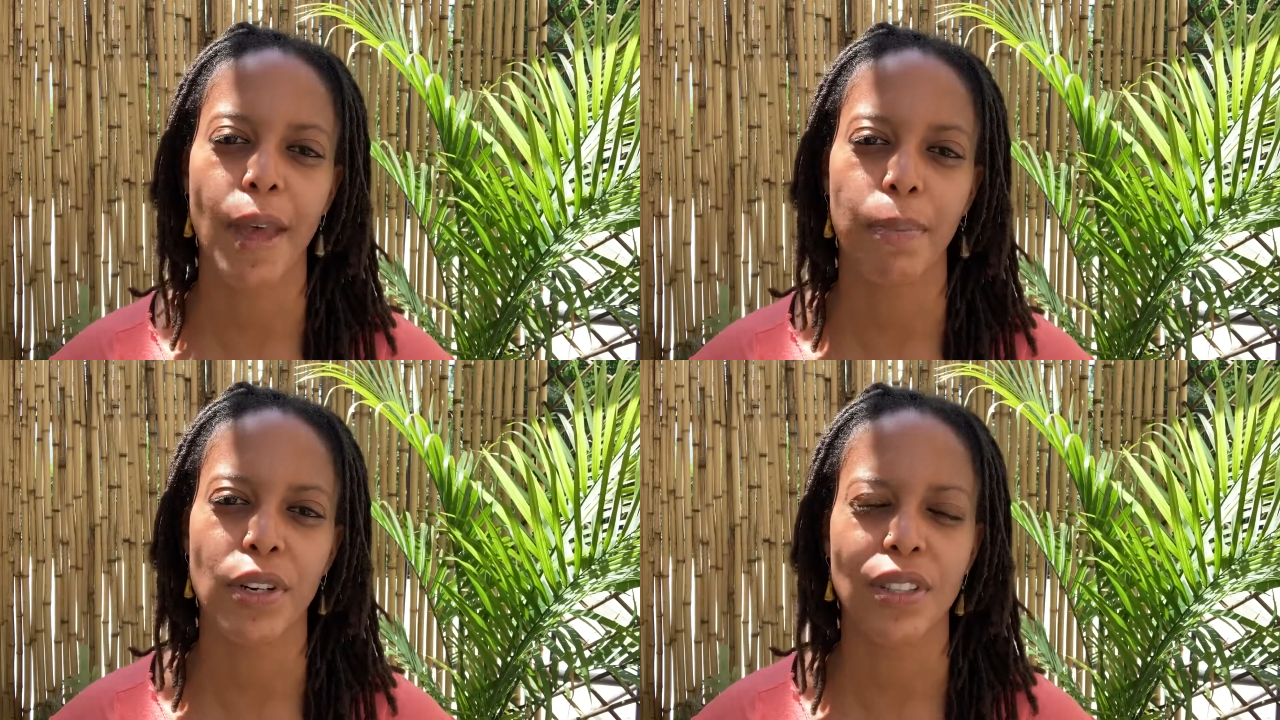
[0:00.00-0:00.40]

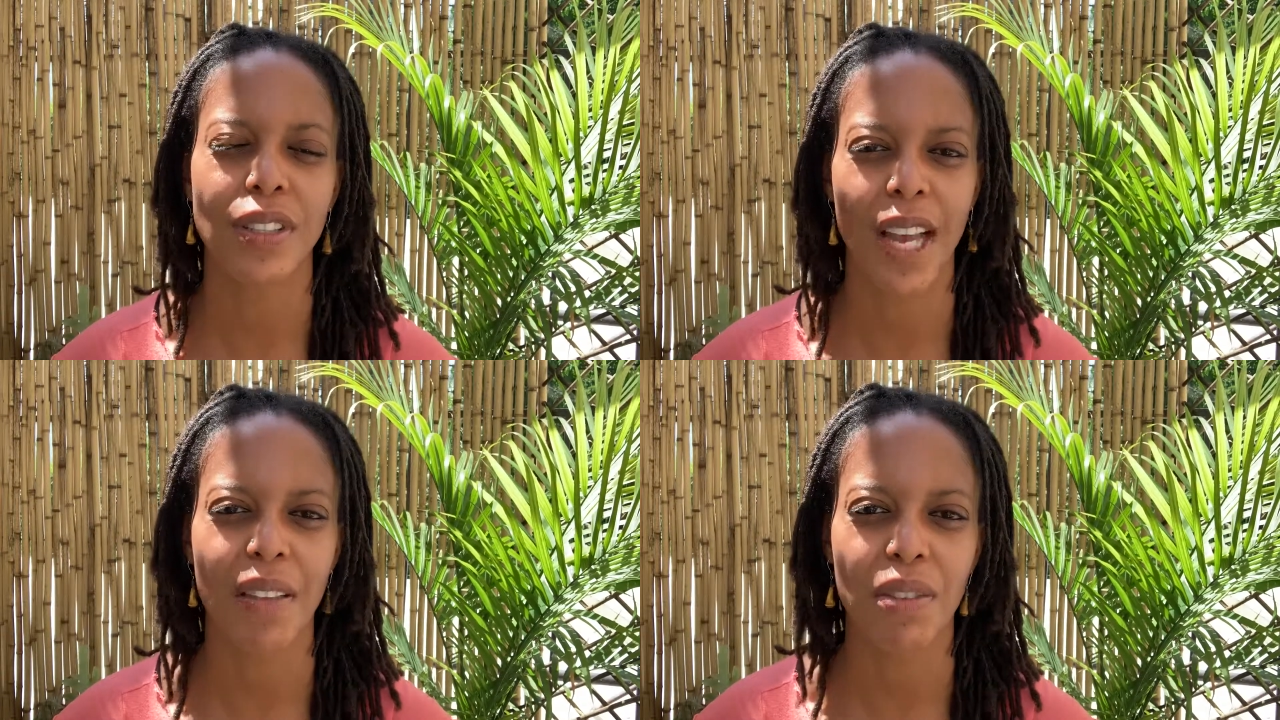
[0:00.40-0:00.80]
person
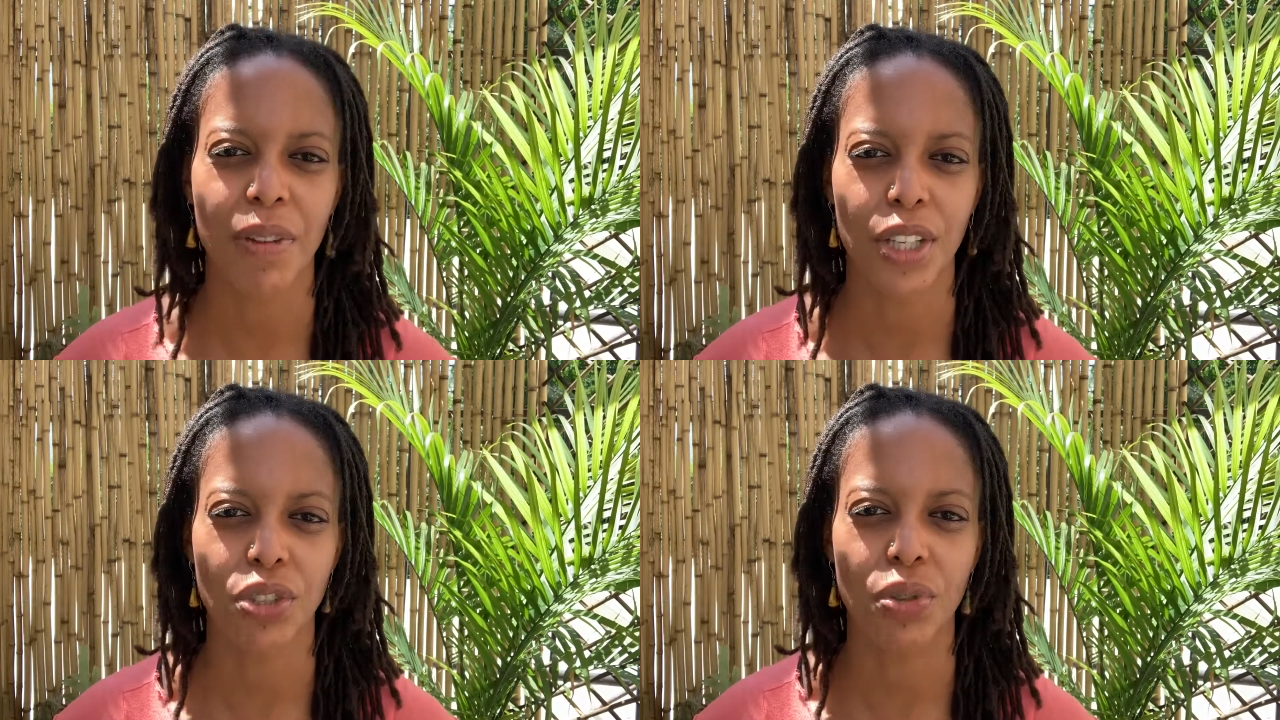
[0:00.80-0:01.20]
telling you
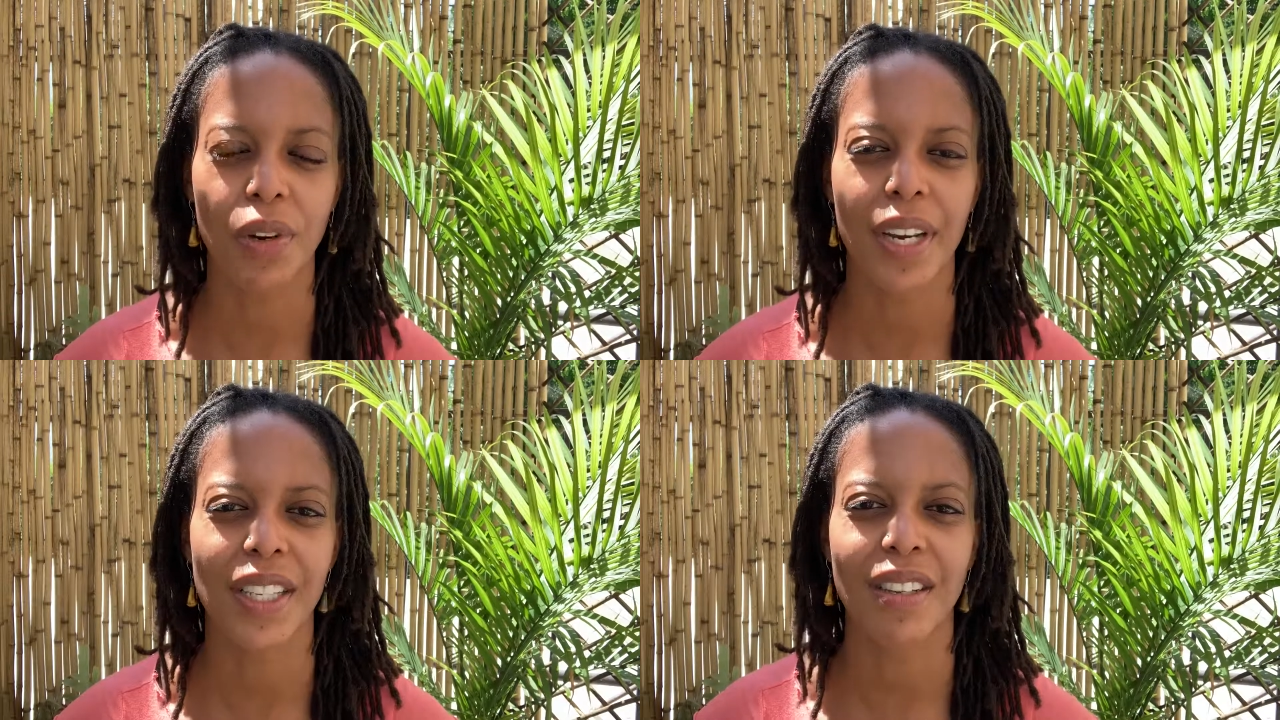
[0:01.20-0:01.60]
that
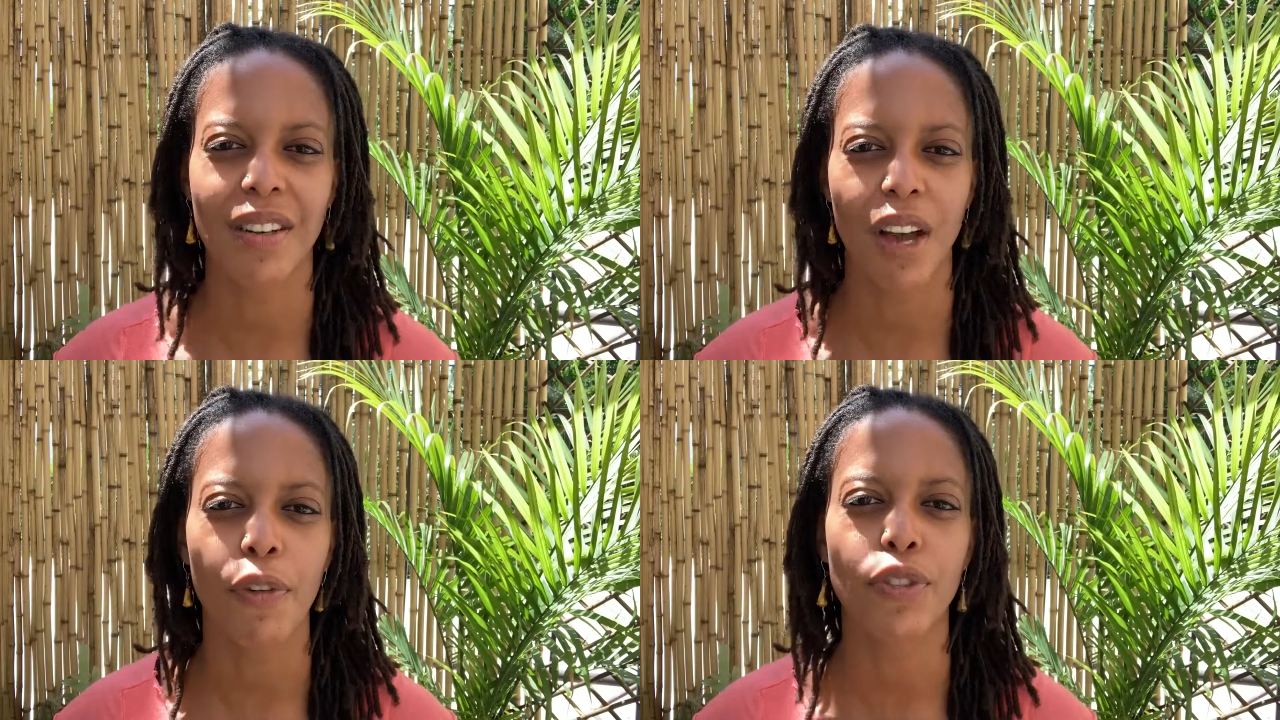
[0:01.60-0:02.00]
story is
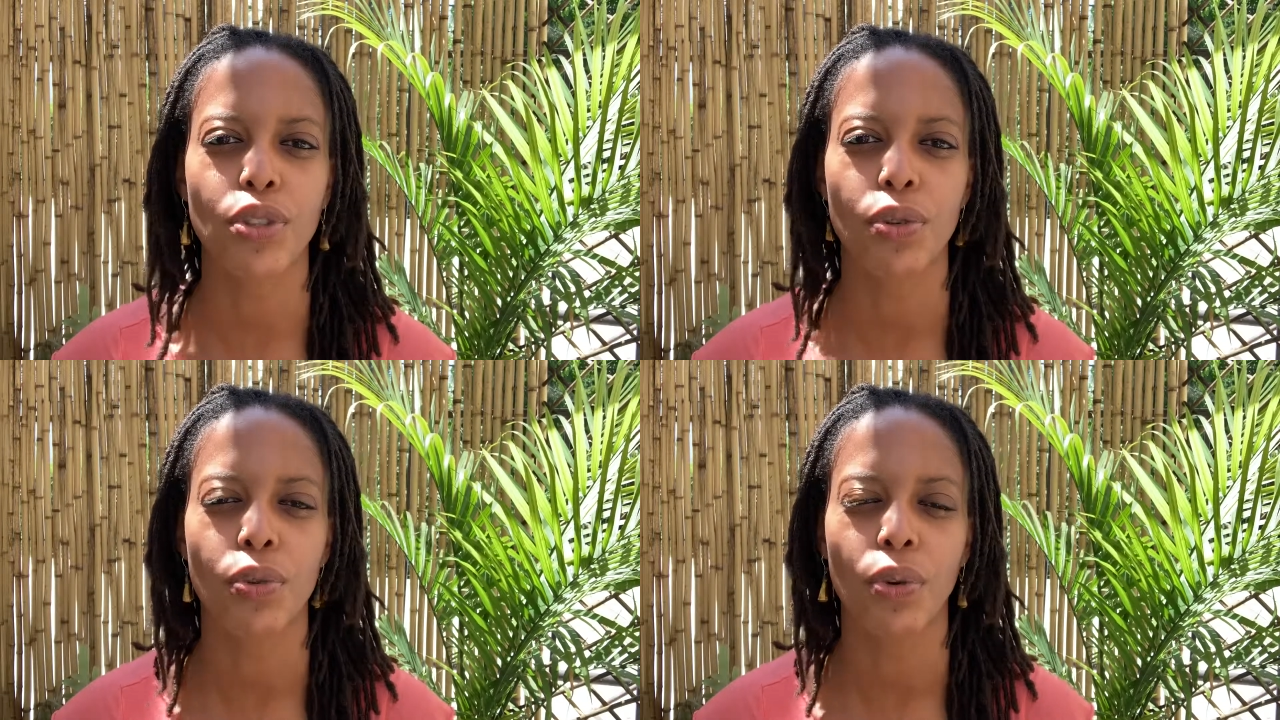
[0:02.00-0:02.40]
enough
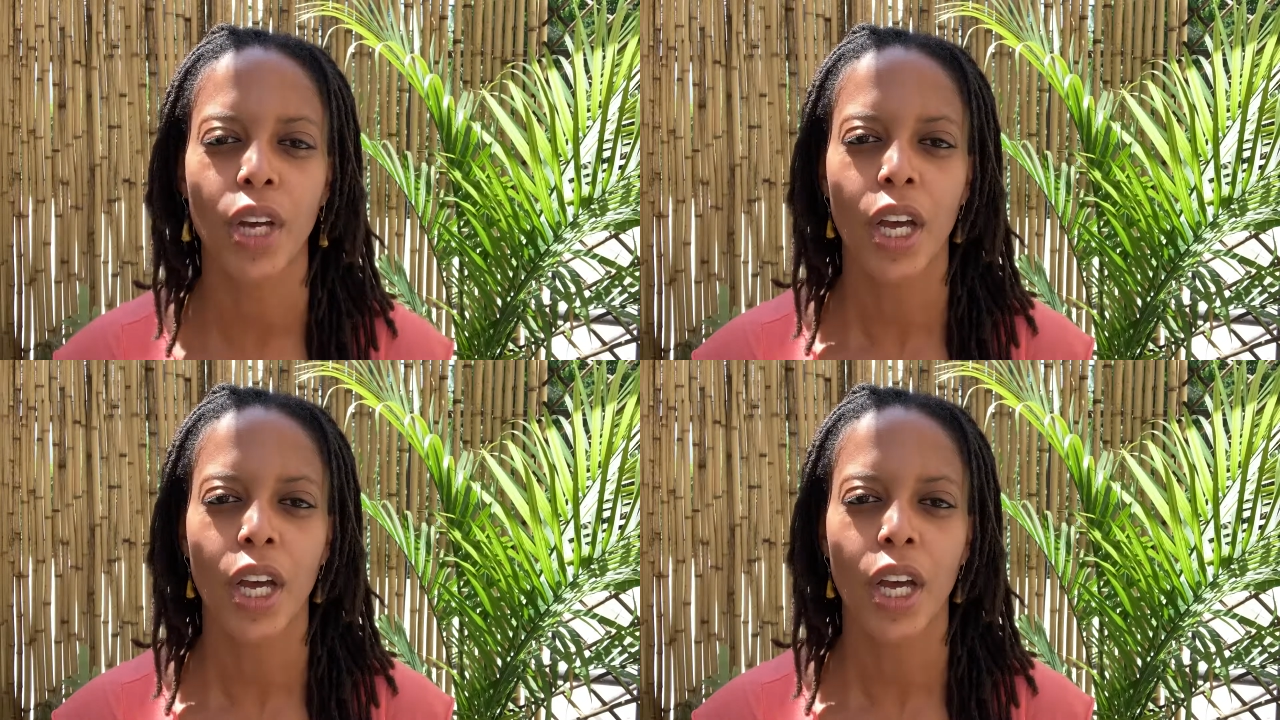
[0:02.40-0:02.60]
to